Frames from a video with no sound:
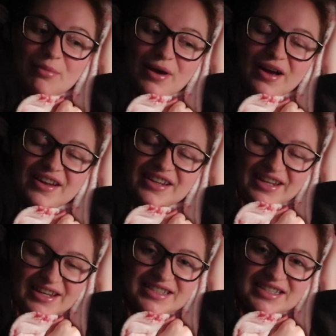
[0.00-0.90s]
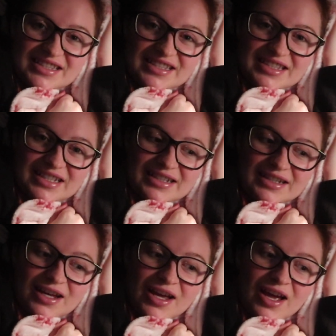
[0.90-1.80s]
But yes, as I
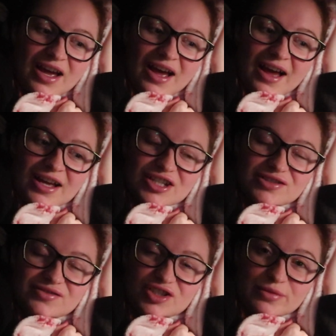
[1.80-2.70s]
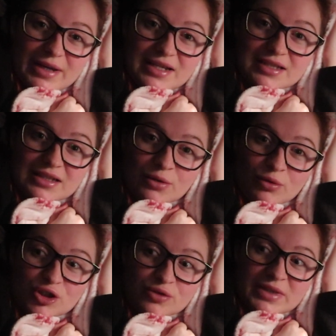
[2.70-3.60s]
say, you've just basically
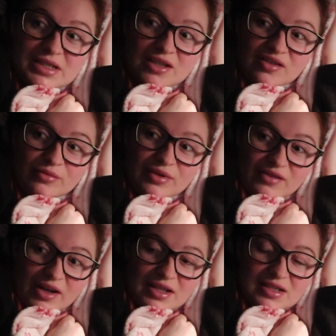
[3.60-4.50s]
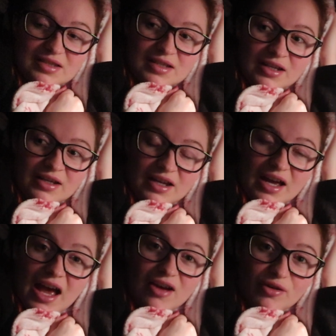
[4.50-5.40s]
watched me stuff my face,
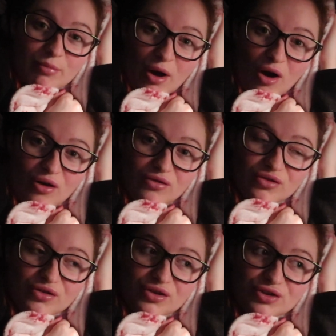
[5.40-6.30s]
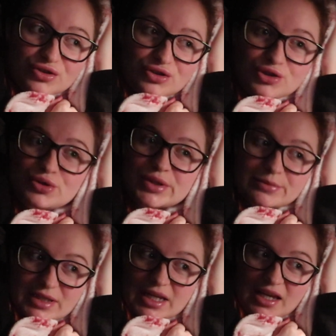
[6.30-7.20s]
have a bath, do some
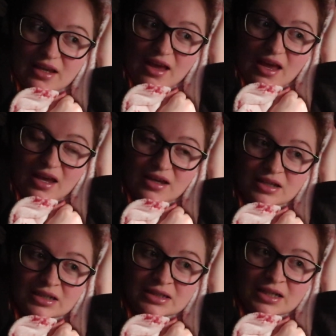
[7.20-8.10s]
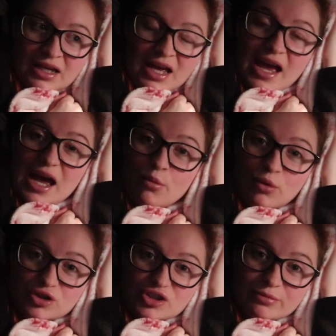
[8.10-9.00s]
skincare and
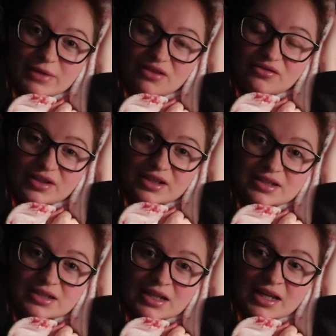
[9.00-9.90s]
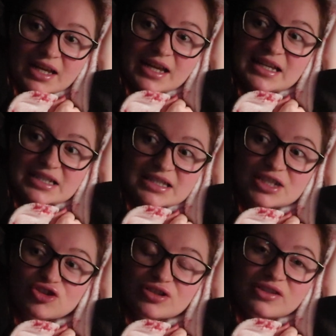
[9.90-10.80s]
watch some Netflix. It's
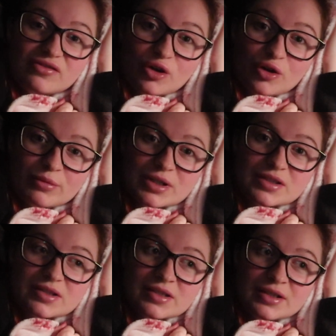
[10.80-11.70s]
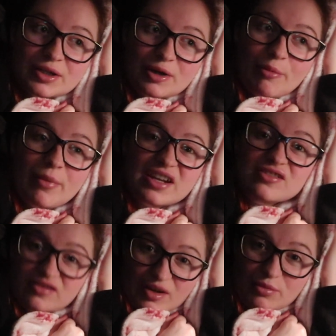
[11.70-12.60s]
literally Vlogmas, but
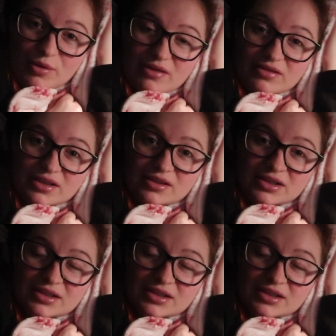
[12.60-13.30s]
in February.